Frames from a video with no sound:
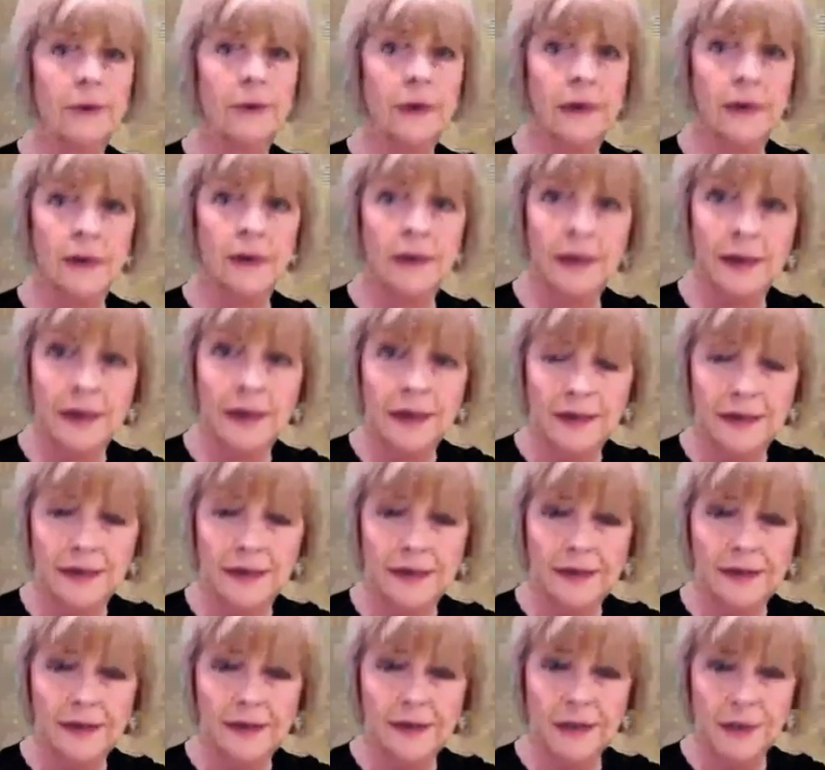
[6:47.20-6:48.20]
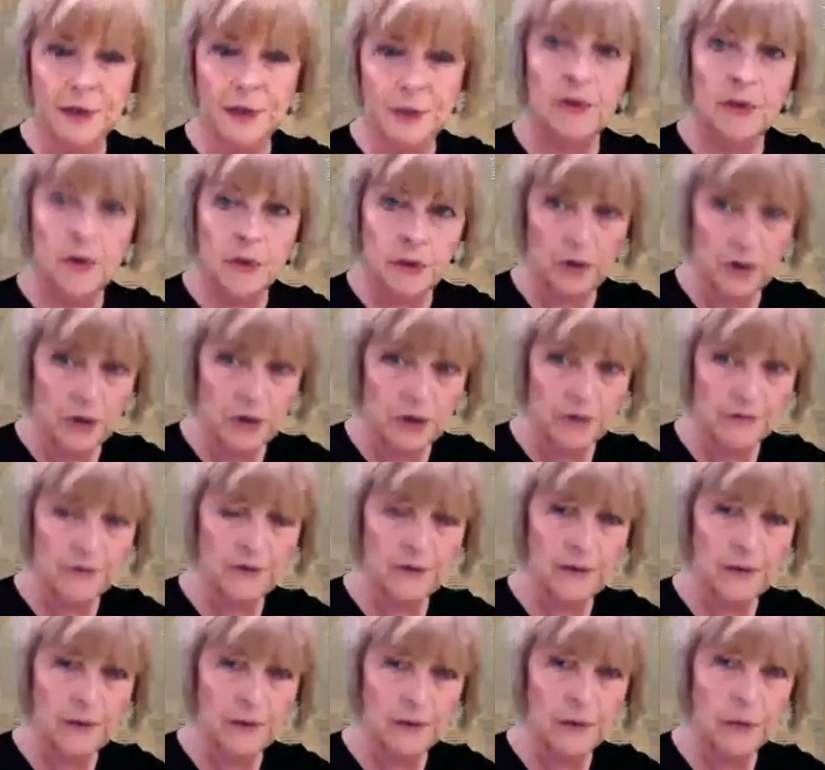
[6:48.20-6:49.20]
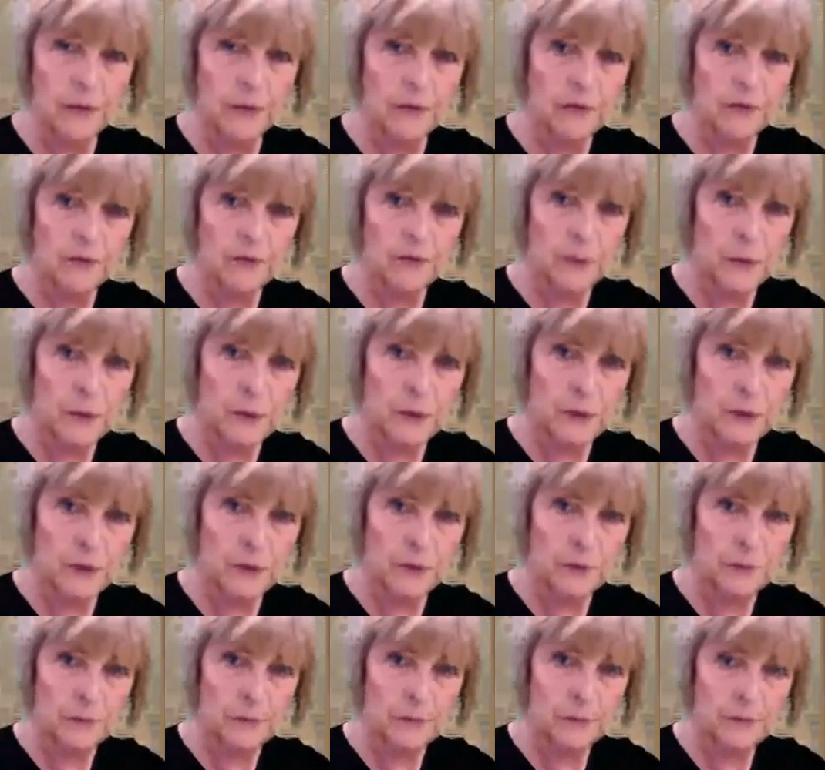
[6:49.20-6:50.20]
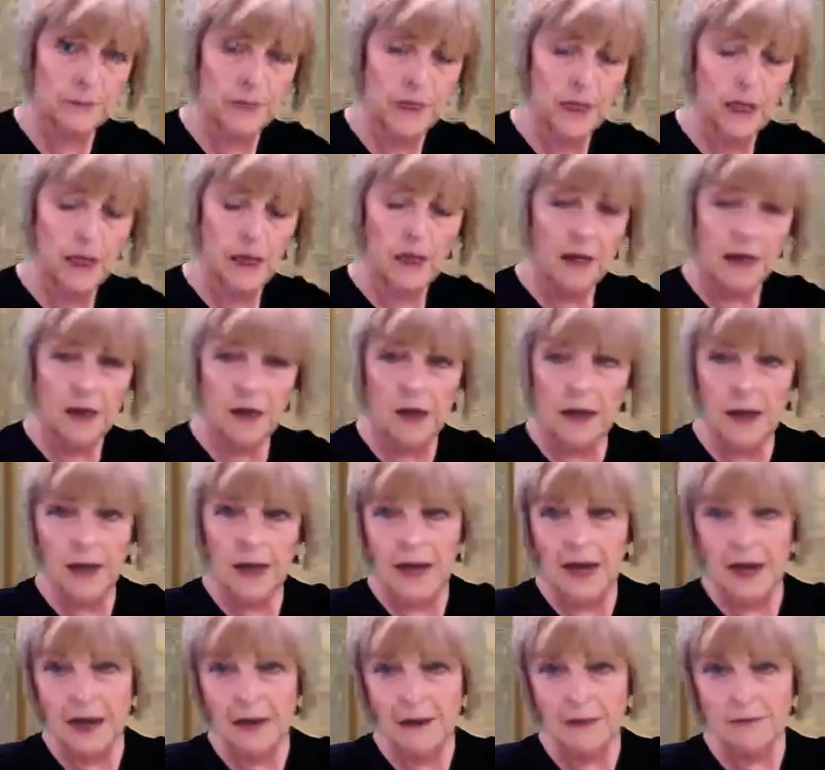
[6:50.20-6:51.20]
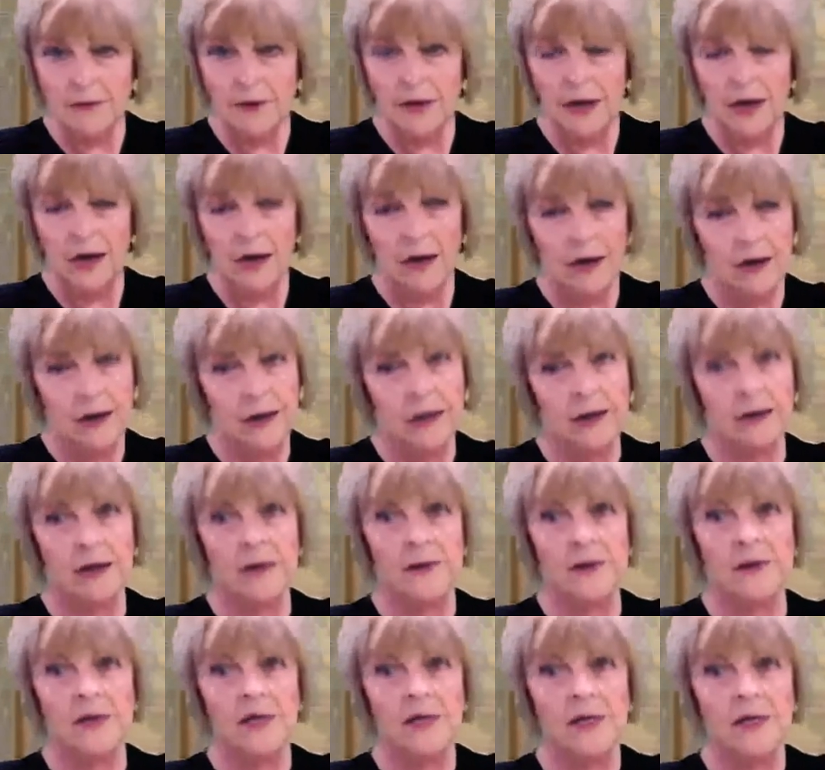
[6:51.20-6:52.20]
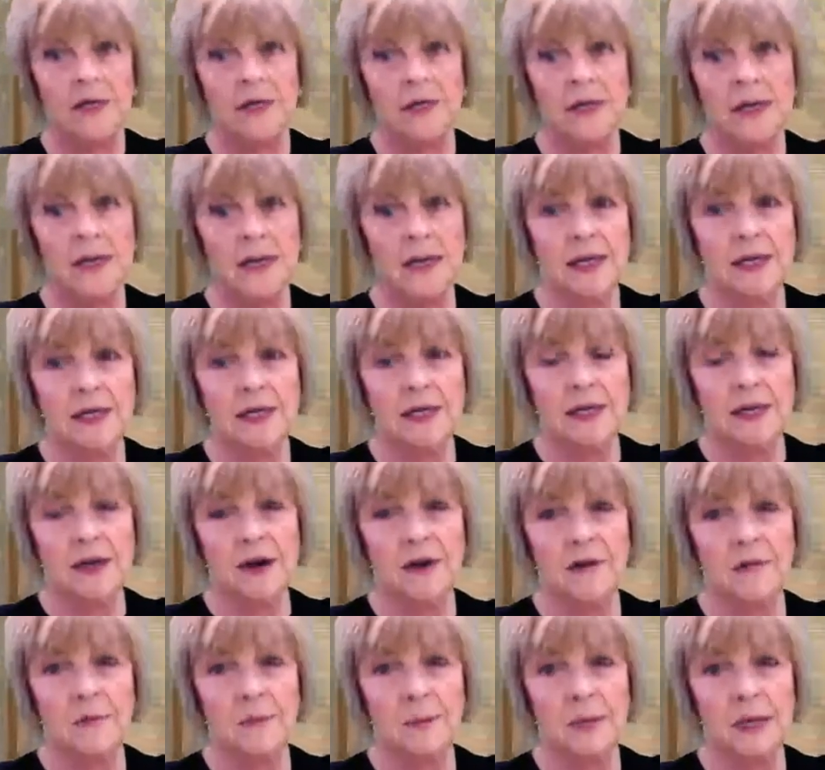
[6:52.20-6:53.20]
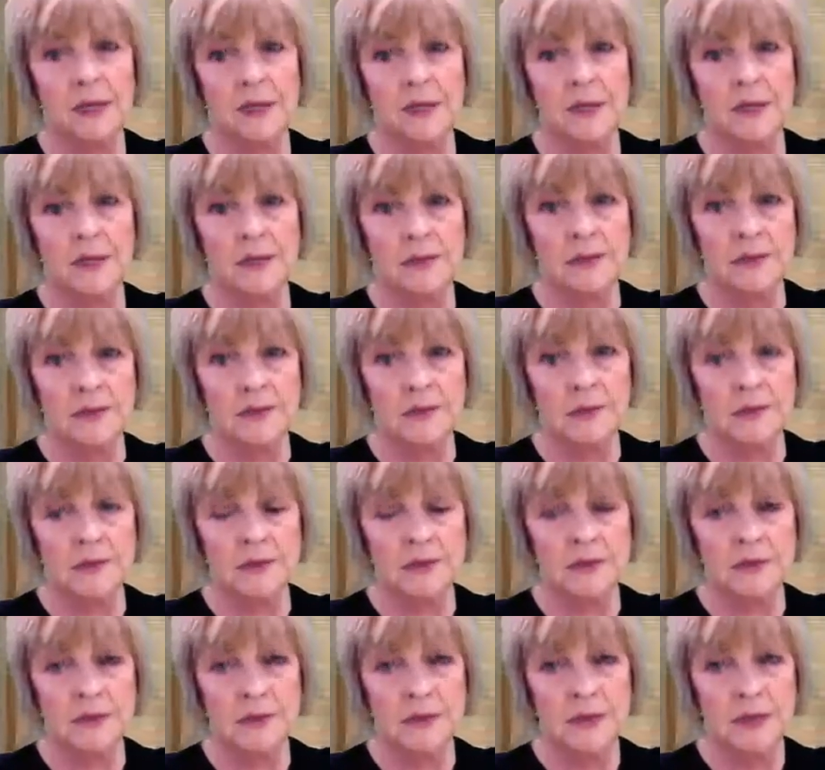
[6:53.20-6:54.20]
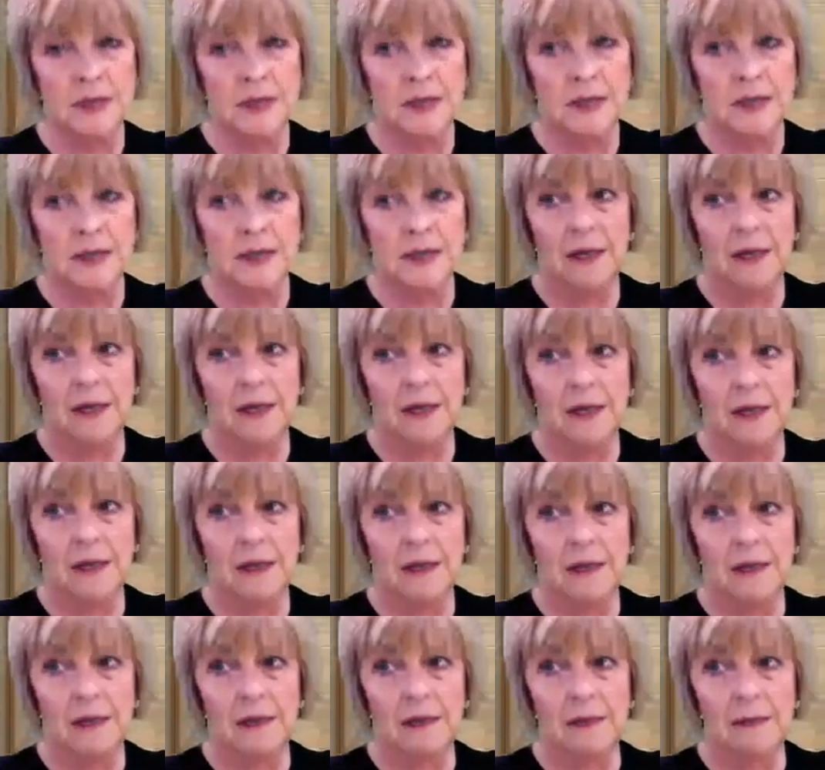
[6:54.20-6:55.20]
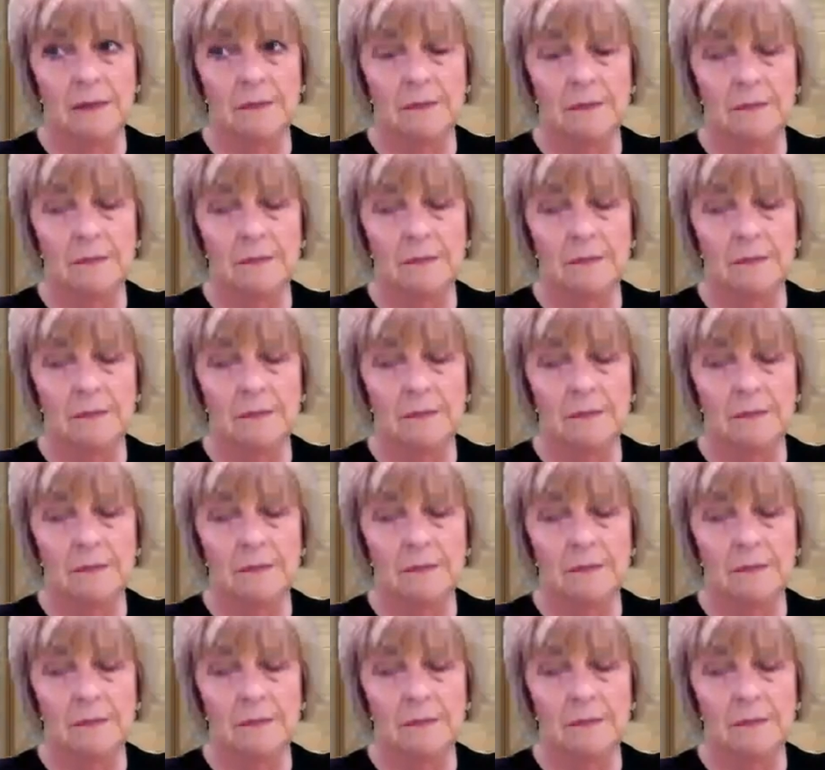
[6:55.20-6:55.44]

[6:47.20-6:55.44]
Really? Because you're carving out your own future. Now, I have heard the Eight of Pentacles in